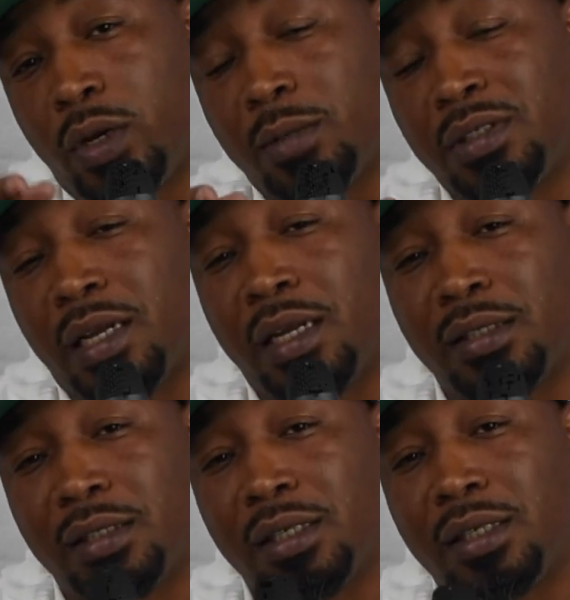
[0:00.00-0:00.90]
Website
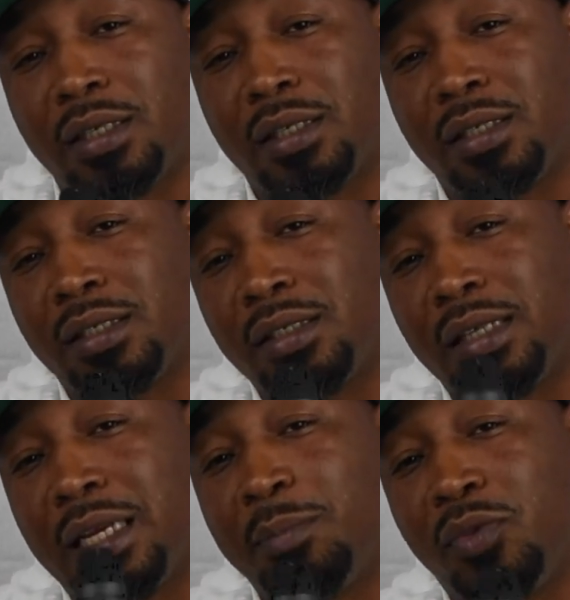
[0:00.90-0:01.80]

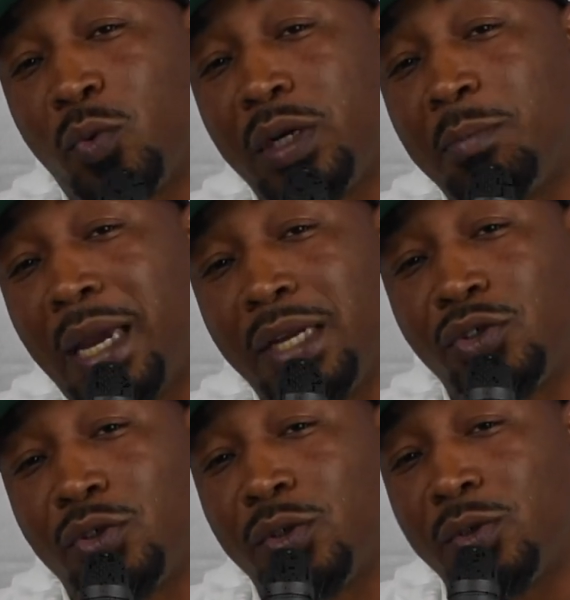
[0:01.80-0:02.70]

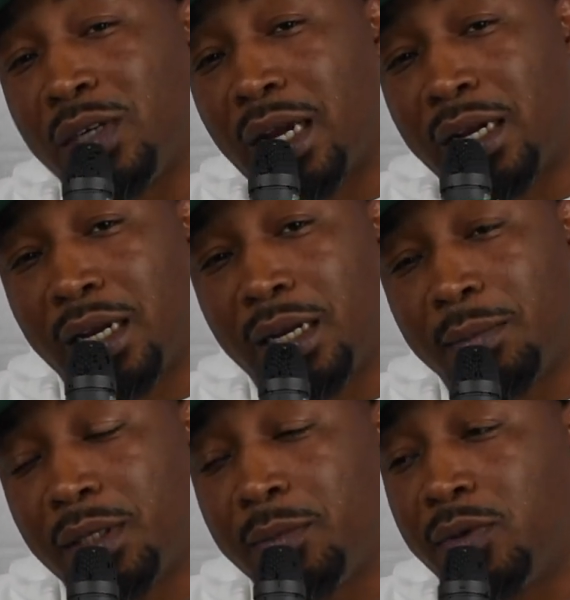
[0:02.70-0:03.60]
m3major.com,
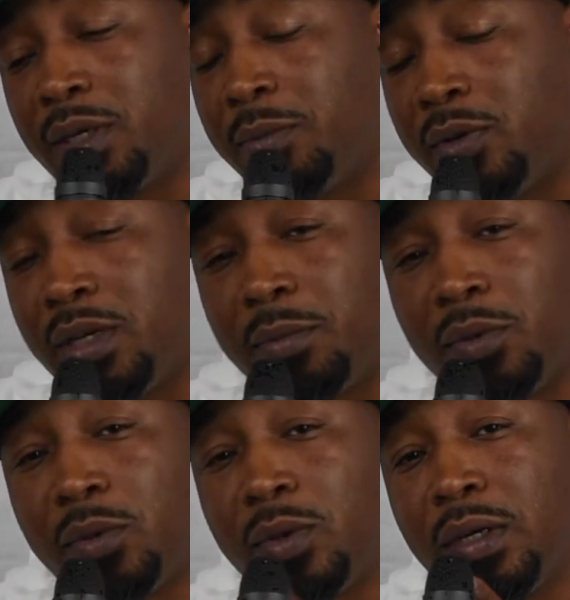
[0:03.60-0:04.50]

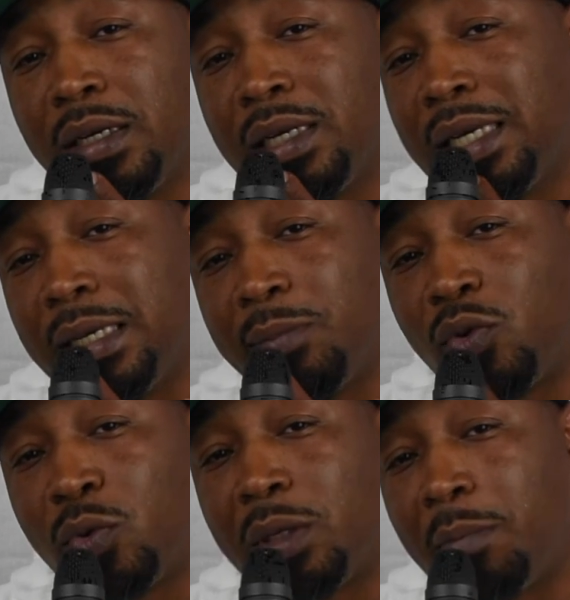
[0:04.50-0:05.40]

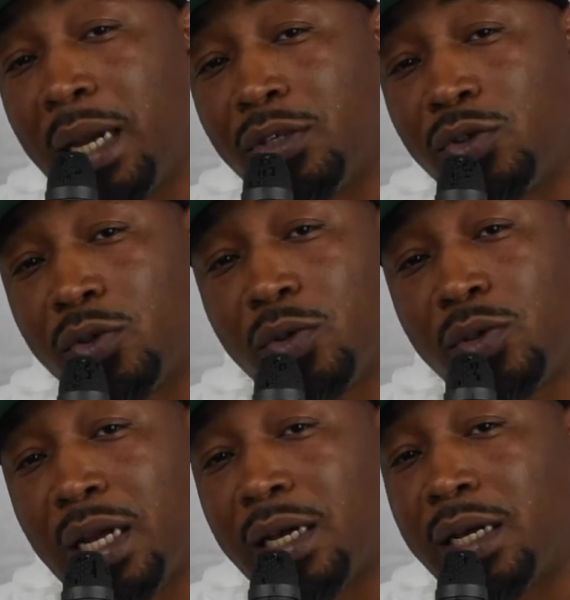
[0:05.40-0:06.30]

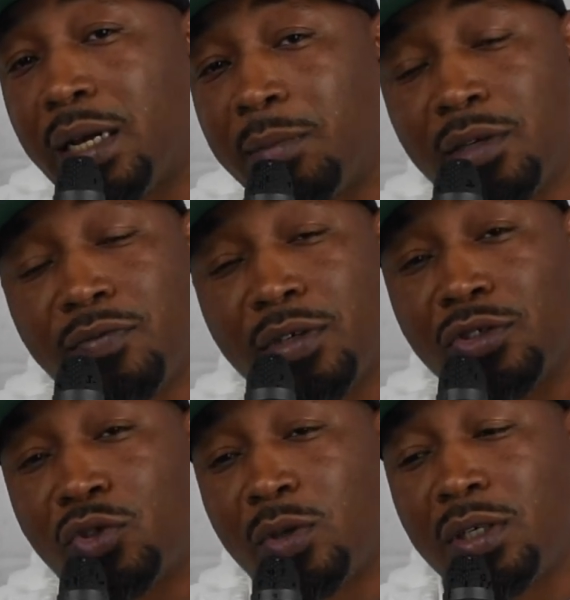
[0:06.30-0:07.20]
www.m3major.com. Look for
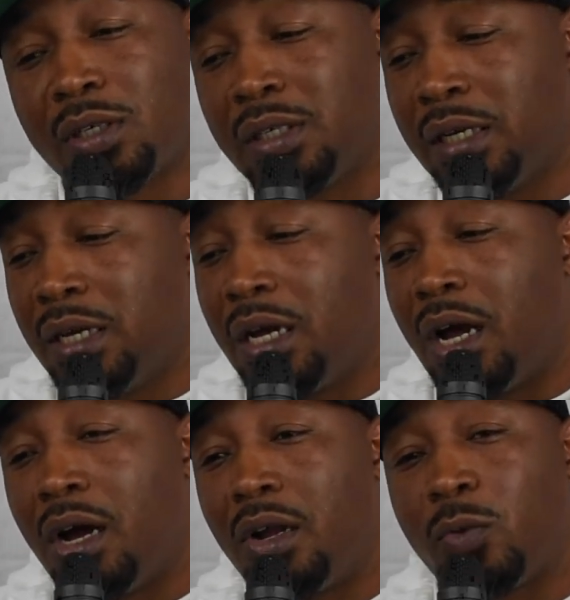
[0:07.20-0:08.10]
the truck
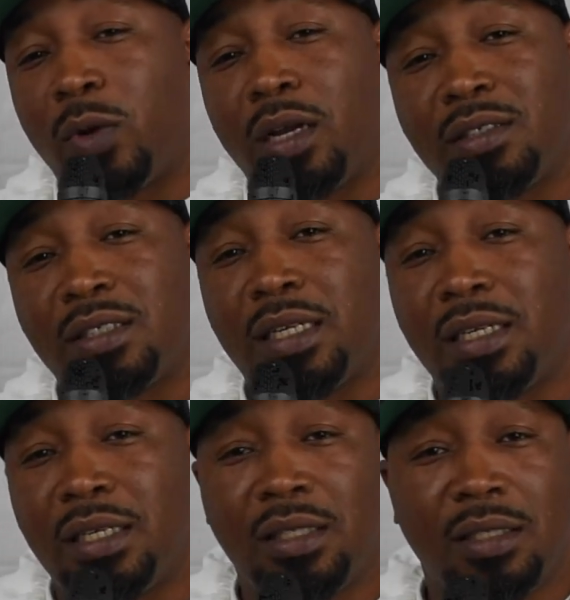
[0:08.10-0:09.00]
all around the
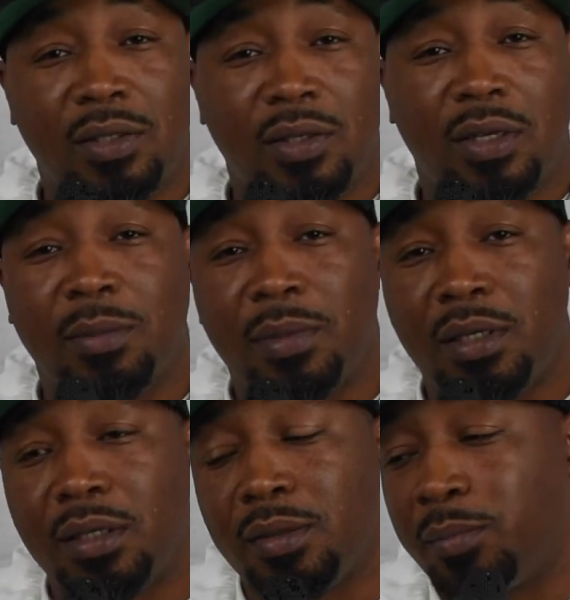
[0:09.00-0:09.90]
city. You know what I
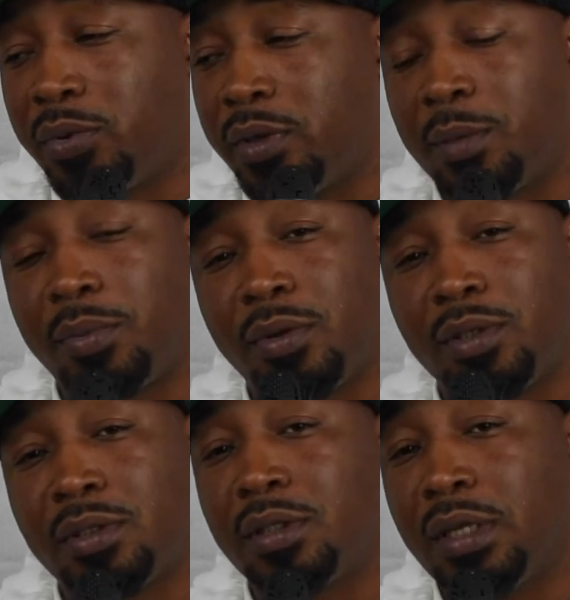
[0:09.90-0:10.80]
mean? Pull up on
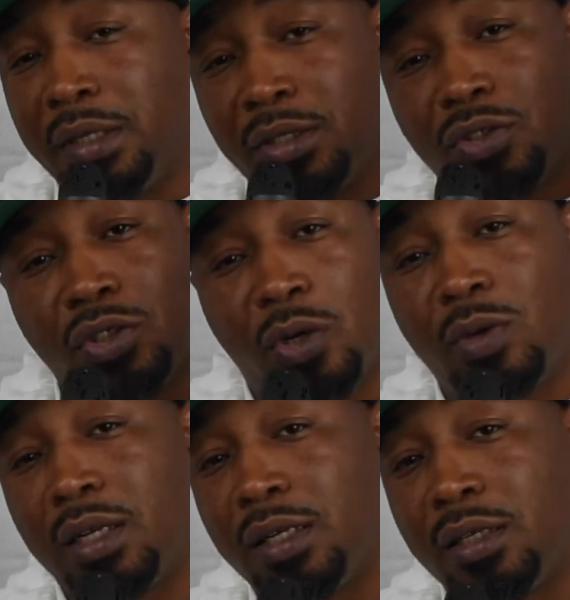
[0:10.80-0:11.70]
us, show
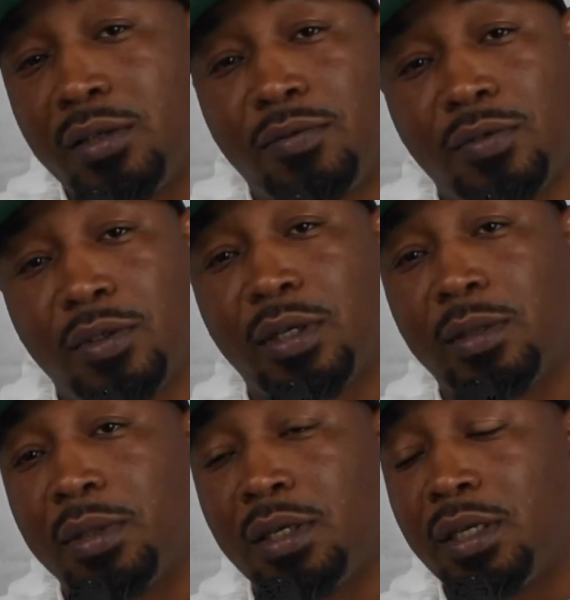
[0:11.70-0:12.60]
love. You know what I
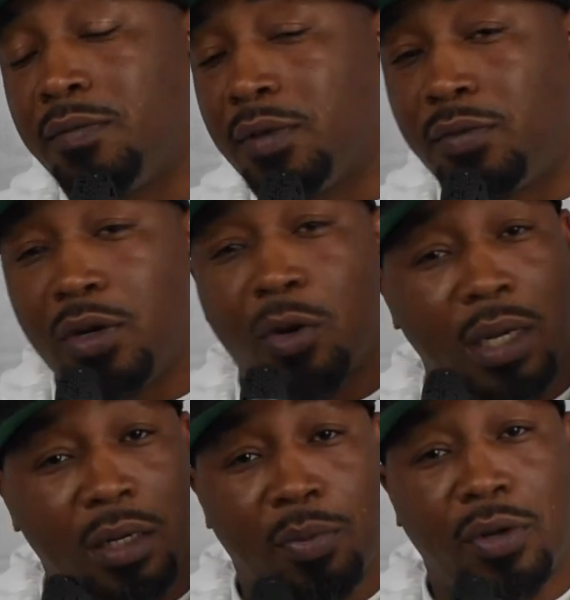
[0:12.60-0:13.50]
mean? Even if you don't
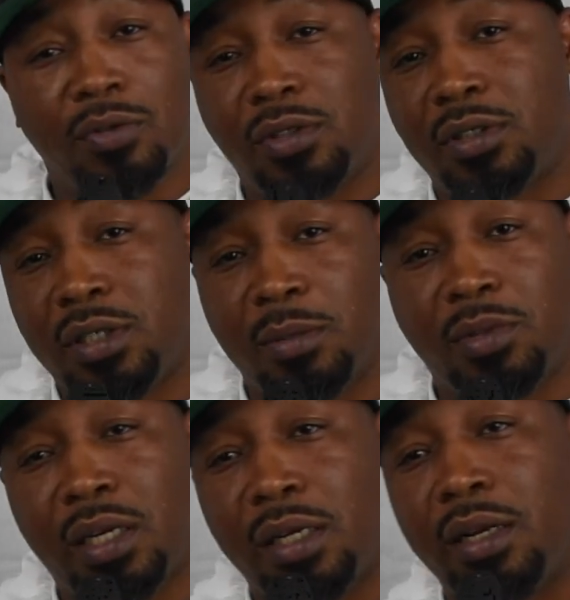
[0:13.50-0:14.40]
make a purchase, just come
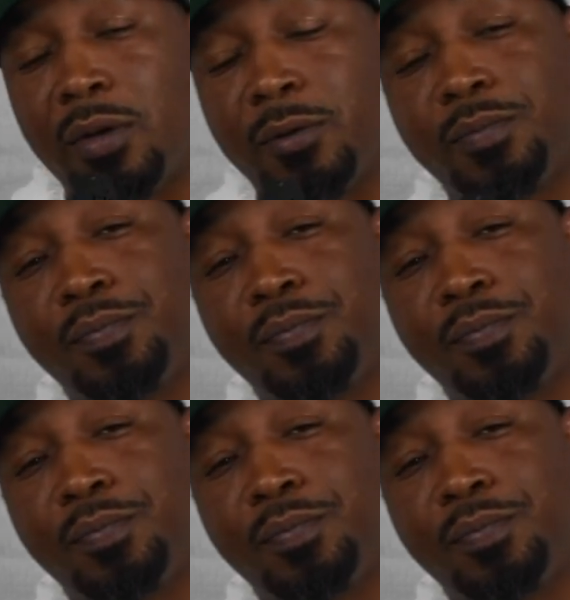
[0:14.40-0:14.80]
say hello.